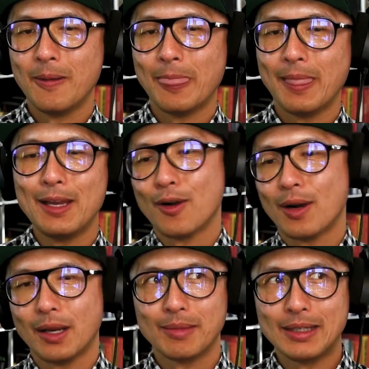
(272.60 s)
And you're
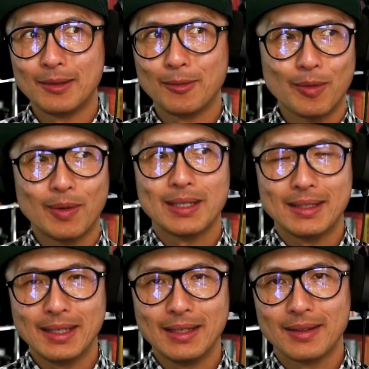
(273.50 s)
like, well, what do I
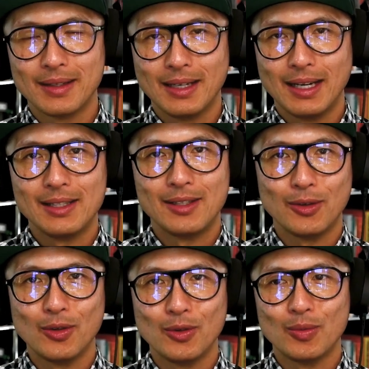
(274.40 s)
send? And so
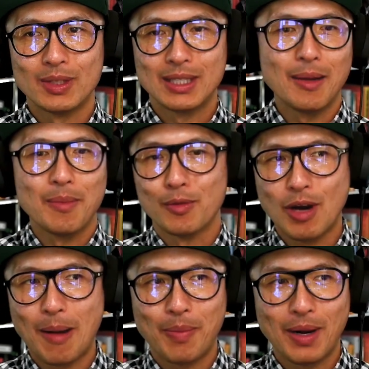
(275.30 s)
you send them a
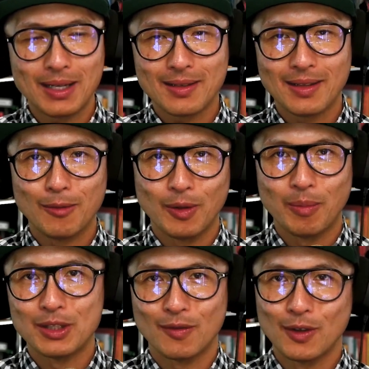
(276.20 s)
Dropbox link with a
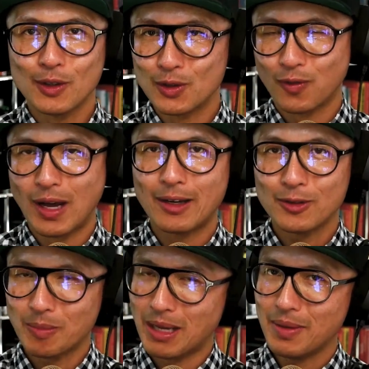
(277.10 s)
bunch of loose files,
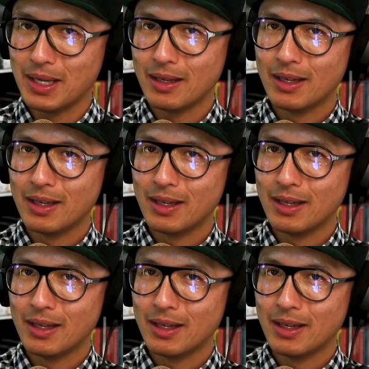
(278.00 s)
maybe